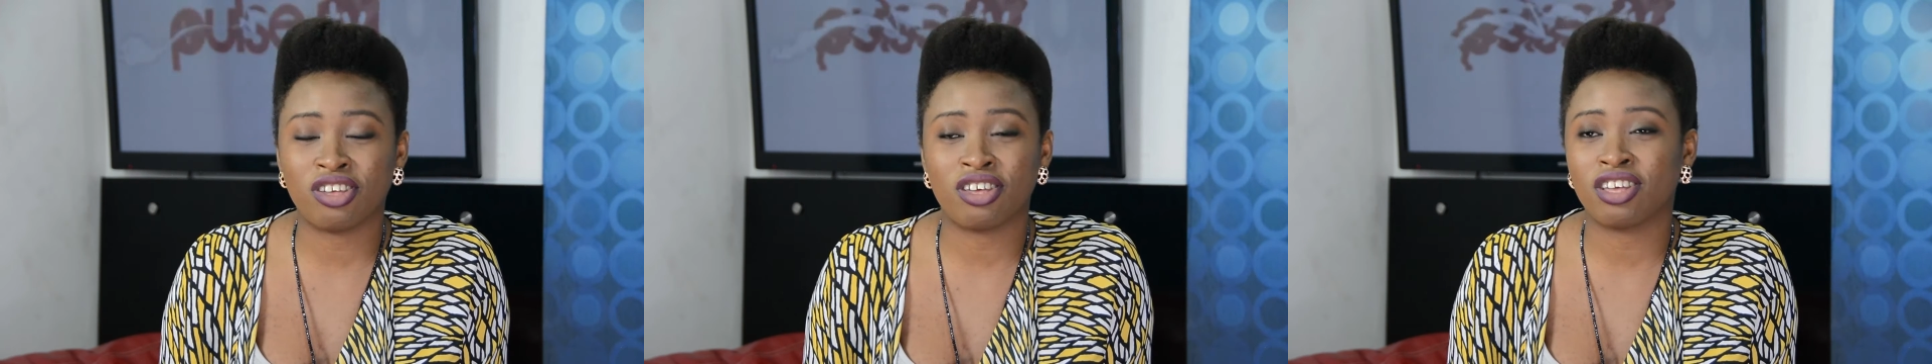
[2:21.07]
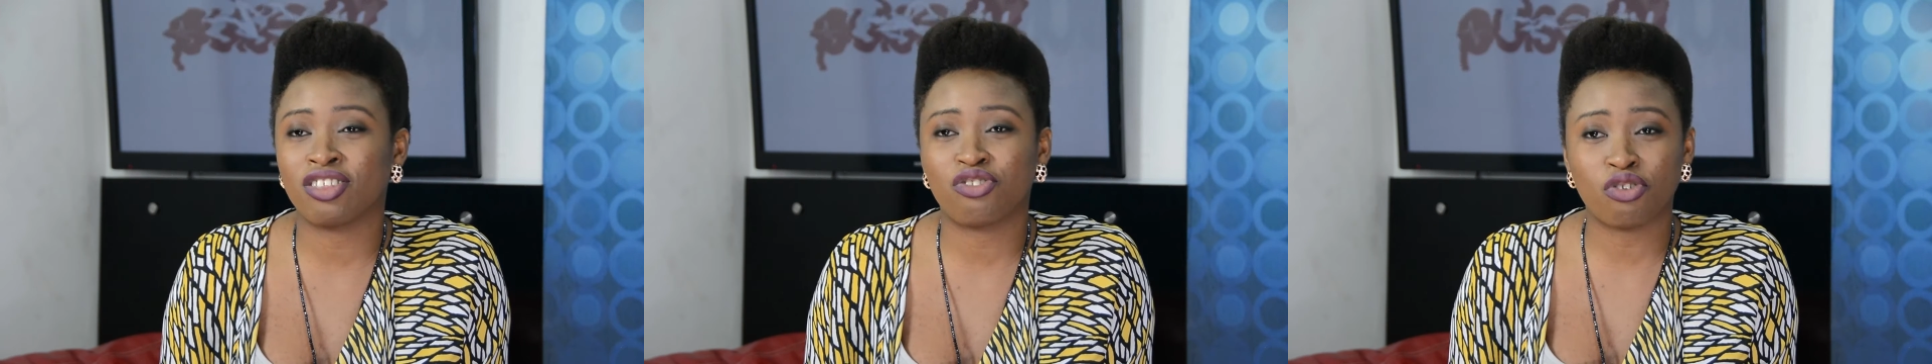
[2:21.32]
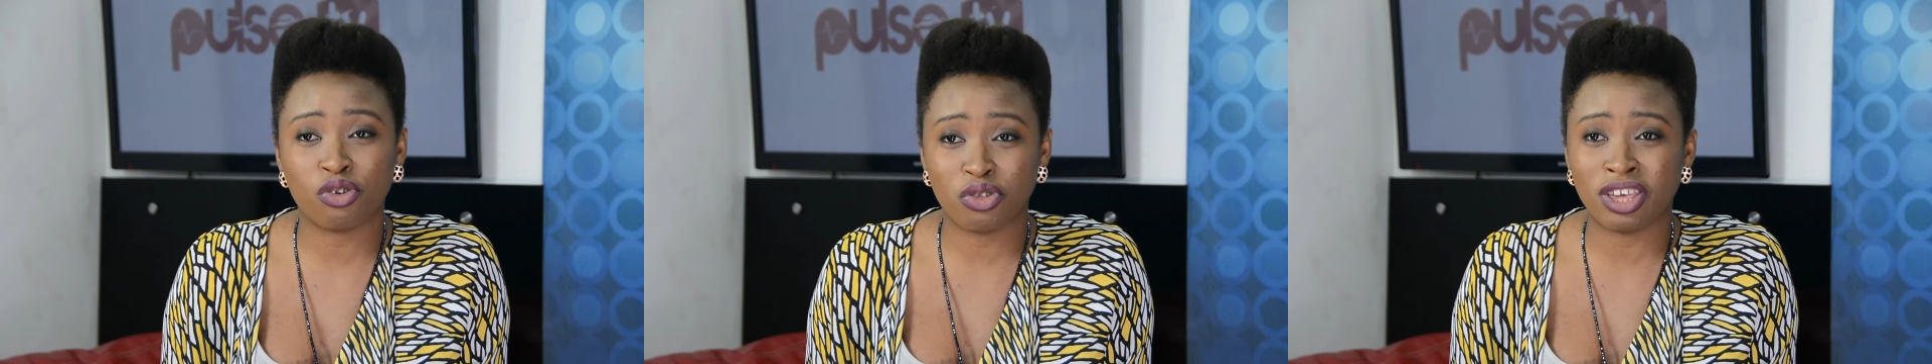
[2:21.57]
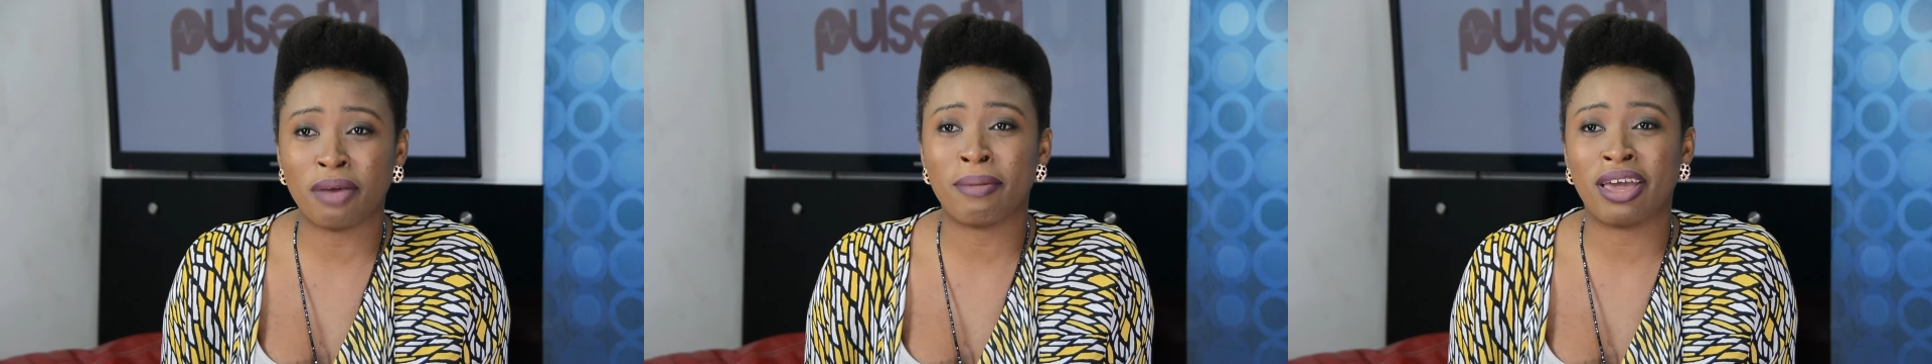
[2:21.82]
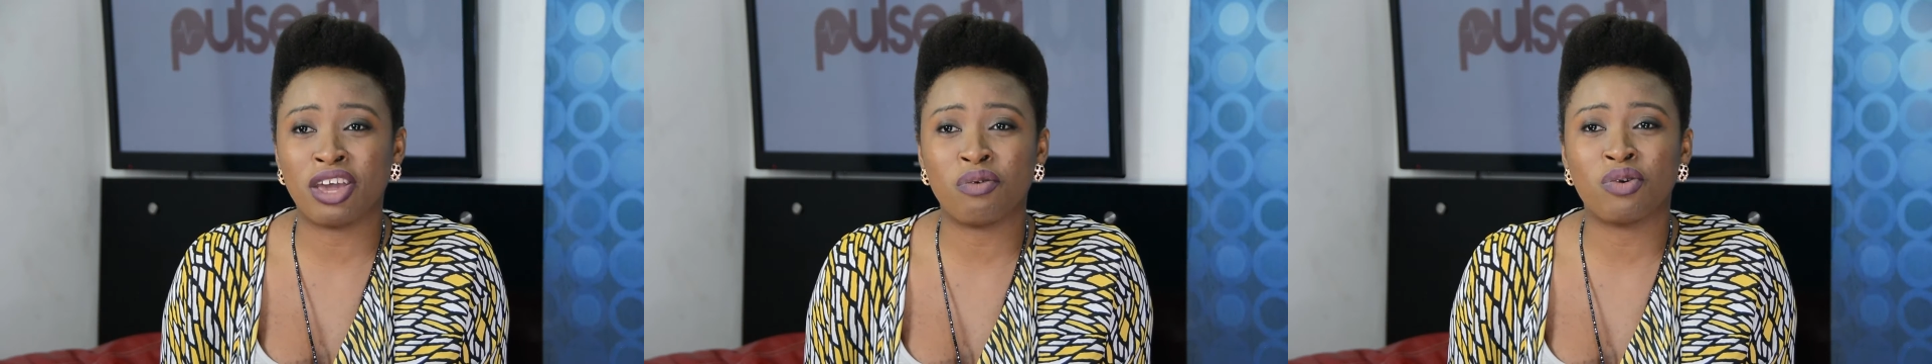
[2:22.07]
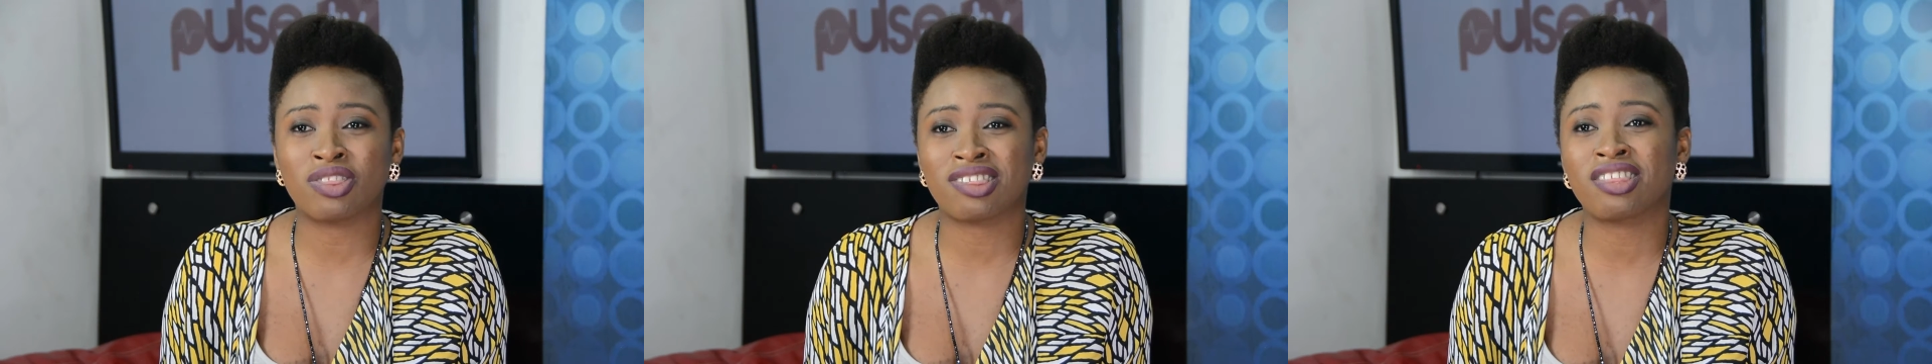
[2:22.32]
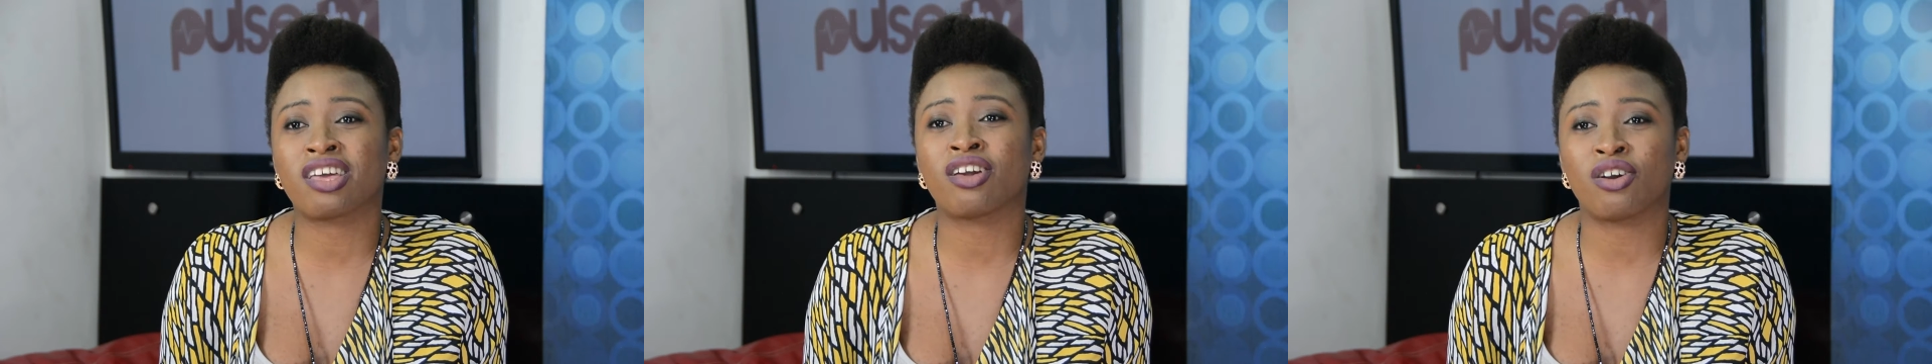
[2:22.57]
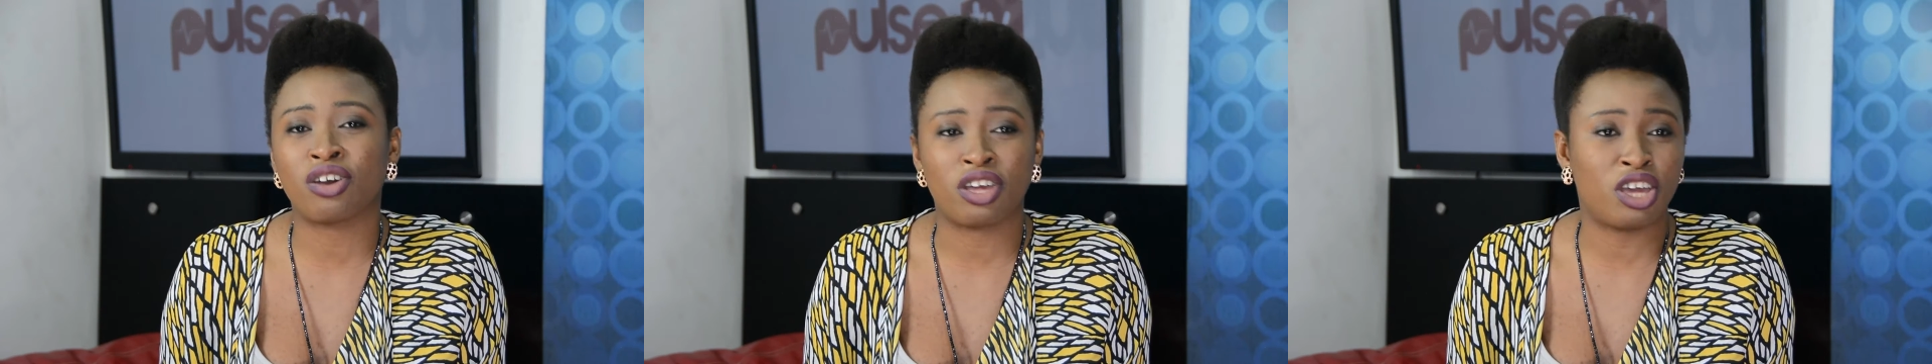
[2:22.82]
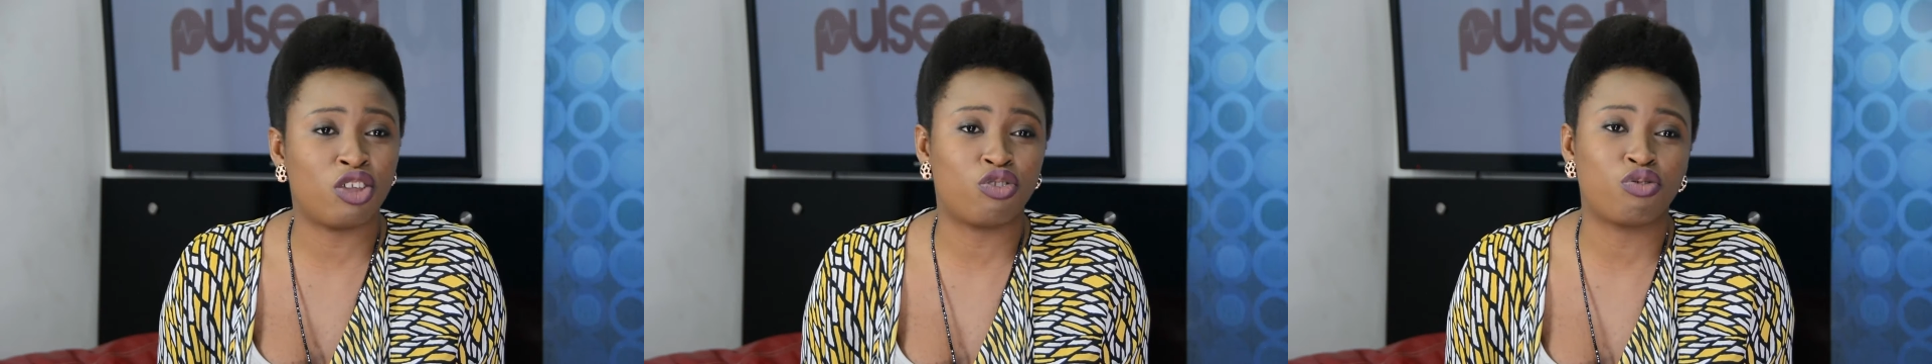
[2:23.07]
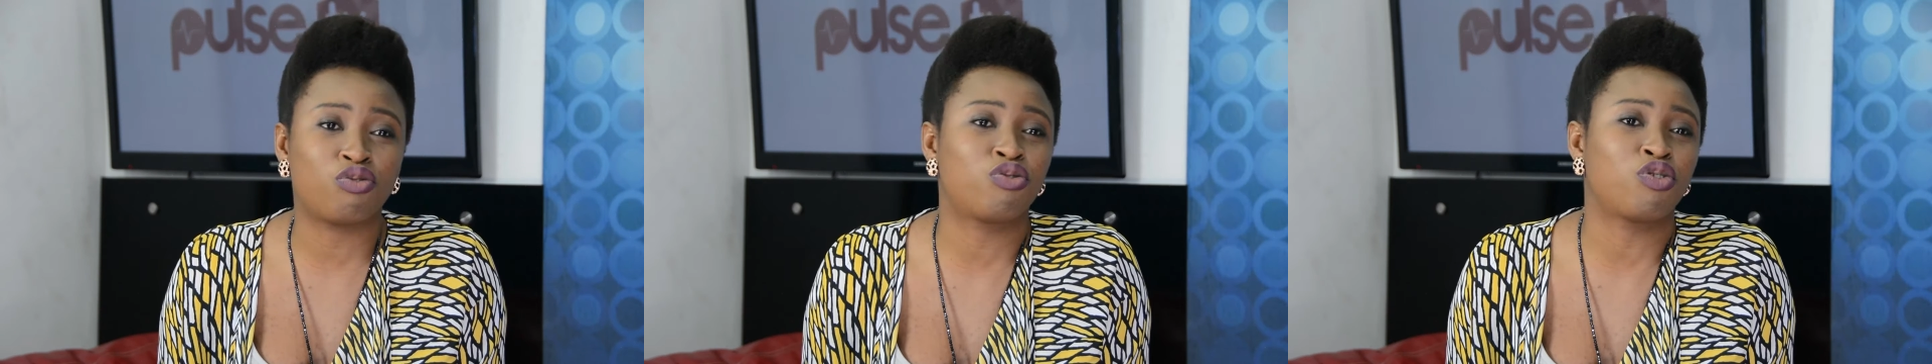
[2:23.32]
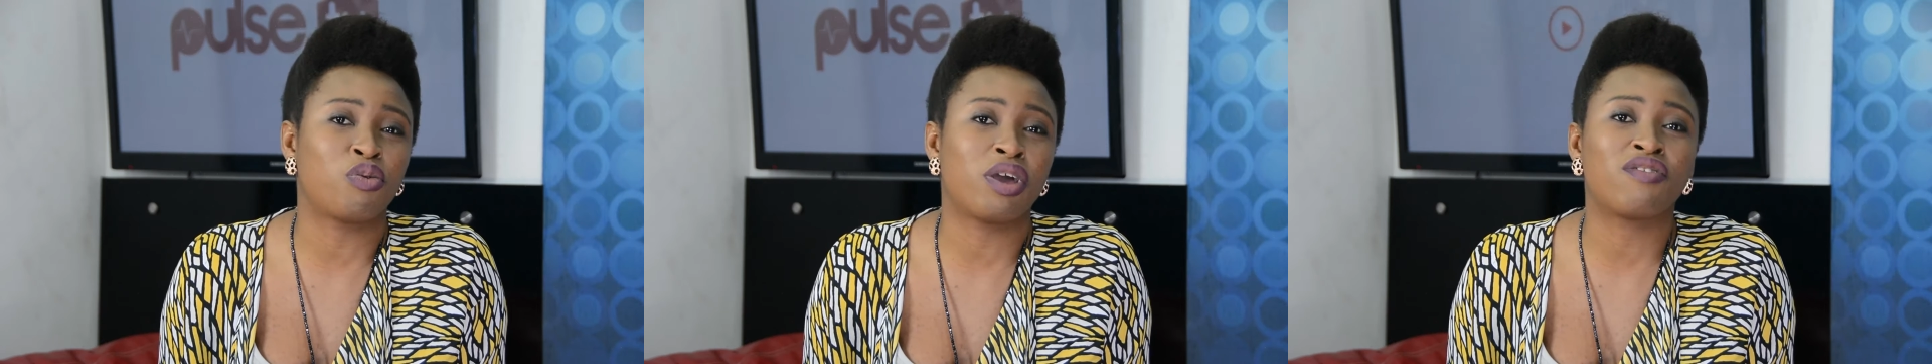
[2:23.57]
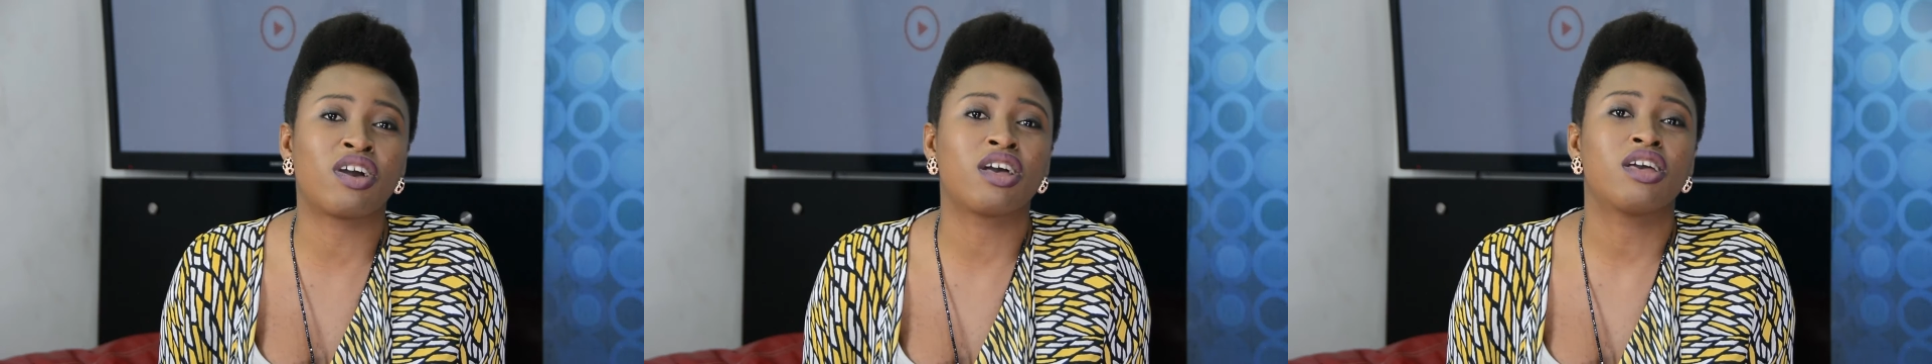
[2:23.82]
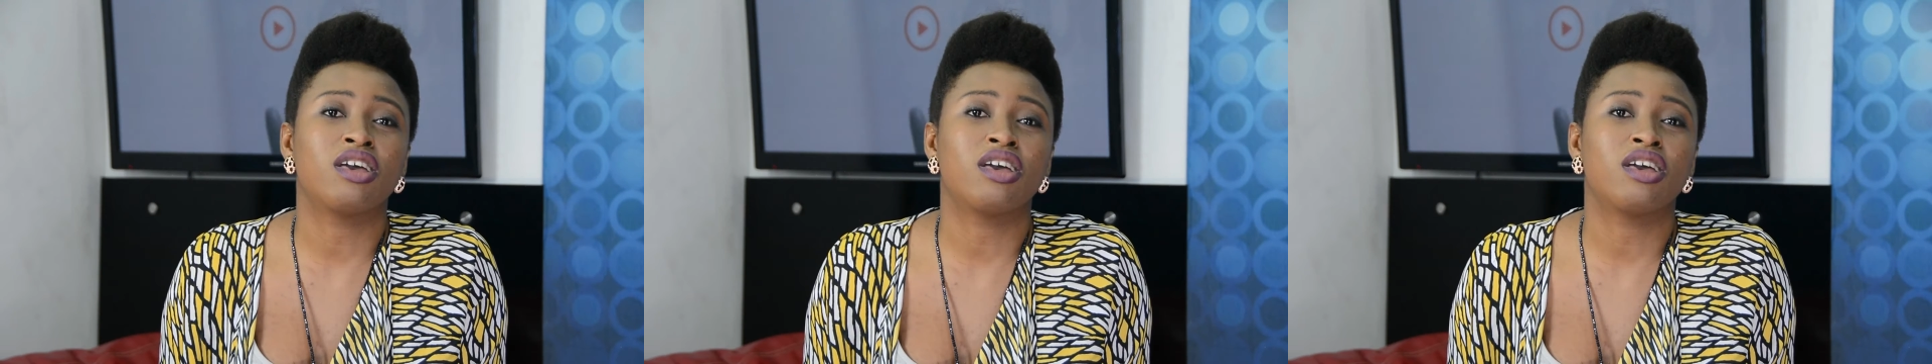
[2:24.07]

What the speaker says: and struggle to get my A1s there, A2s or whatever.